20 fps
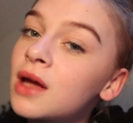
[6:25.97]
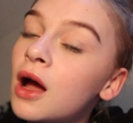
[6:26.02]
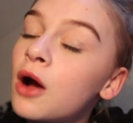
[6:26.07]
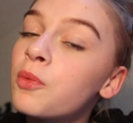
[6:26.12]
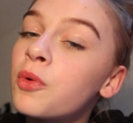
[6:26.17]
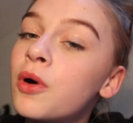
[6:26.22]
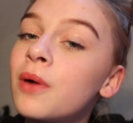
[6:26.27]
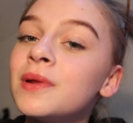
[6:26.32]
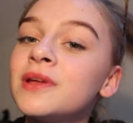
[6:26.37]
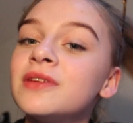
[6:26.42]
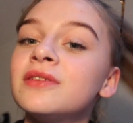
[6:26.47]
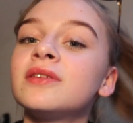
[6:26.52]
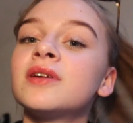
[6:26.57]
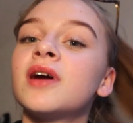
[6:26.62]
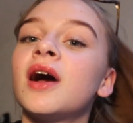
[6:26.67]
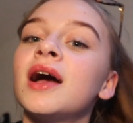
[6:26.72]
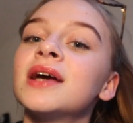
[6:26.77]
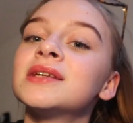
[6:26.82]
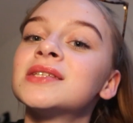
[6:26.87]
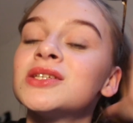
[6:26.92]
I'll probably see you
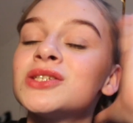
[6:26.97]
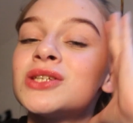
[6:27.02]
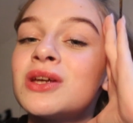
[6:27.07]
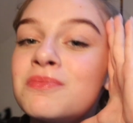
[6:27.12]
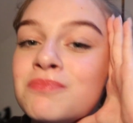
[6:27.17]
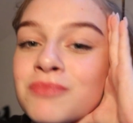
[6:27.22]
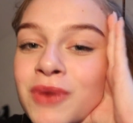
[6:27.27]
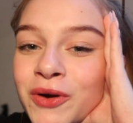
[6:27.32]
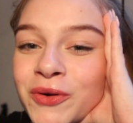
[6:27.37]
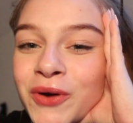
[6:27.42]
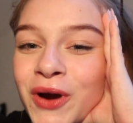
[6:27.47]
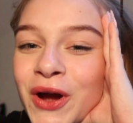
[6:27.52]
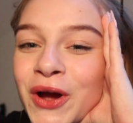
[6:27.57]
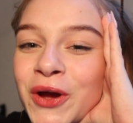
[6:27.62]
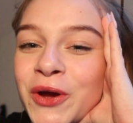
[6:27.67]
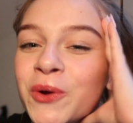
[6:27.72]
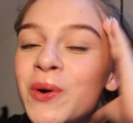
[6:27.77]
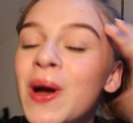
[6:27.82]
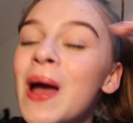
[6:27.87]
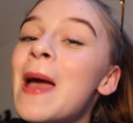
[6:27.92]
guys
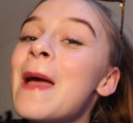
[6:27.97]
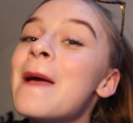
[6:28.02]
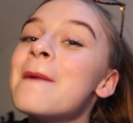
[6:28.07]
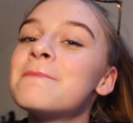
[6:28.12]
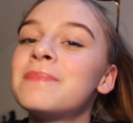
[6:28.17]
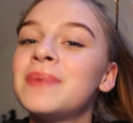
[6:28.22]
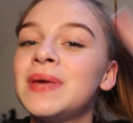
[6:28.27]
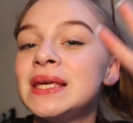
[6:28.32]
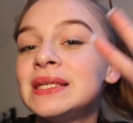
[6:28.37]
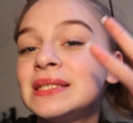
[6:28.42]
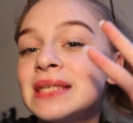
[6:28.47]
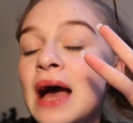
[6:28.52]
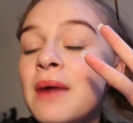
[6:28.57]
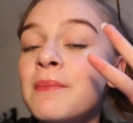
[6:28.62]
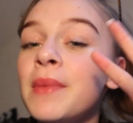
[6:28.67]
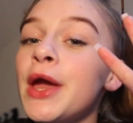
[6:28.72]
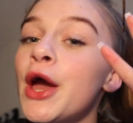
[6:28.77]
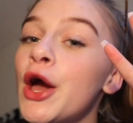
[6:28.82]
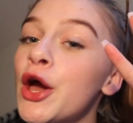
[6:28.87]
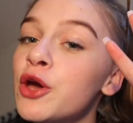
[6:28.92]
tomorrow. Peace out,
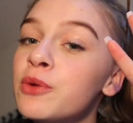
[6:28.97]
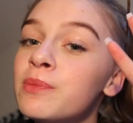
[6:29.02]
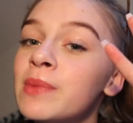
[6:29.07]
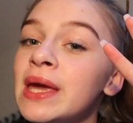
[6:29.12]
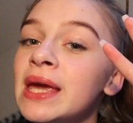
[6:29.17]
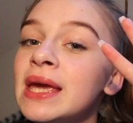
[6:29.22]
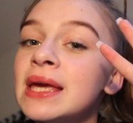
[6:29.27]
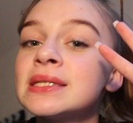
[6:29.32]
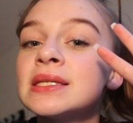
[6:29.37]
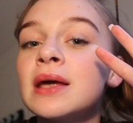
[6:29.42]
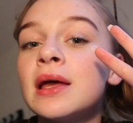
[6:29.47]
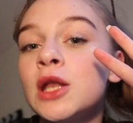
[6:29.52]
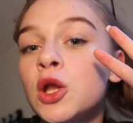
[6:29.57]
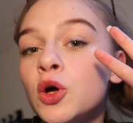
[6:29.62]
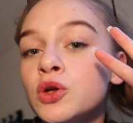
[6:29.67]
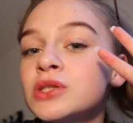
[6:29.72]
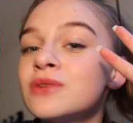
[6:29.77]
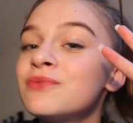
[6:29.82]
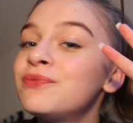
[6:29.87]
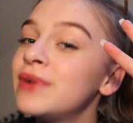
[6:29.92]
my homies.
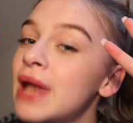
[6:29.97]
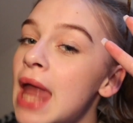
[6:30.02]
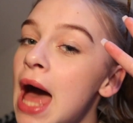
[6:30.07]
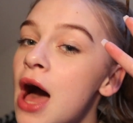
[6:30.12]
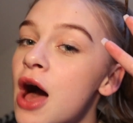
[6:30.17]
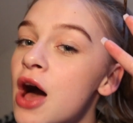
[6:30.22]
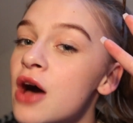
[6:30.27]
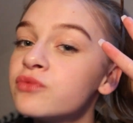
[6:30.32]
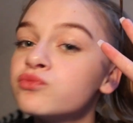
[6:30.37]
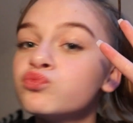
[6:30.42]
Lots of love.